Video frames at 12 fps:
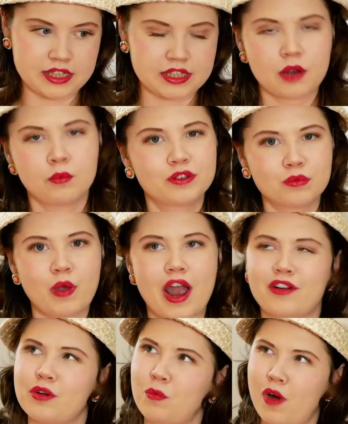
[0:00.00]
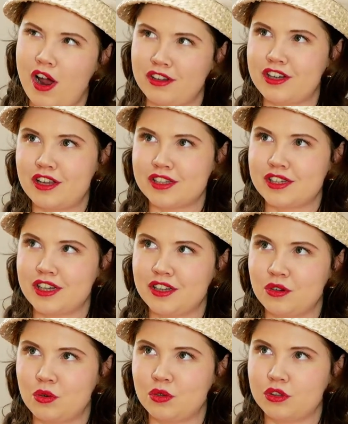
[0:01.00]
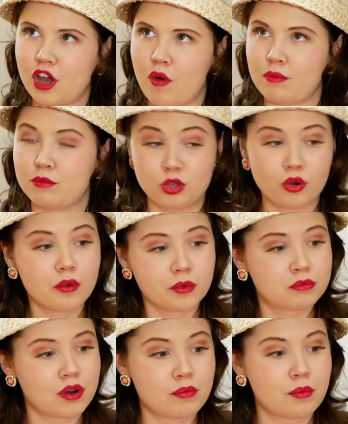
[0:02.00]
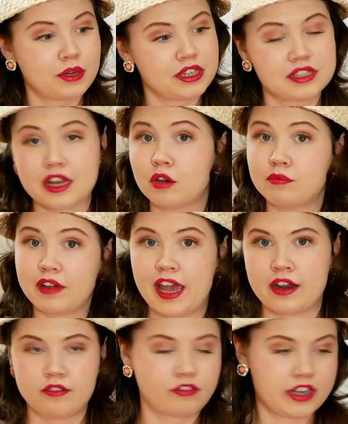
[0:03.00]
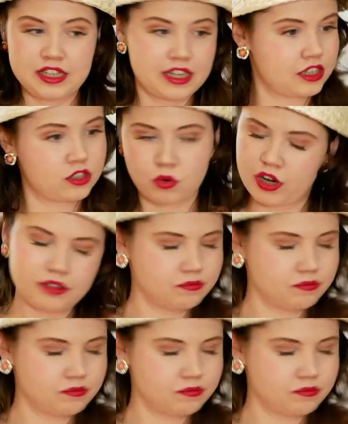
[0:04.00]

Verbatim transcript: I wouldn't wear it while dancing, although I'm sure it would probably stay on my head if I did. It's quite,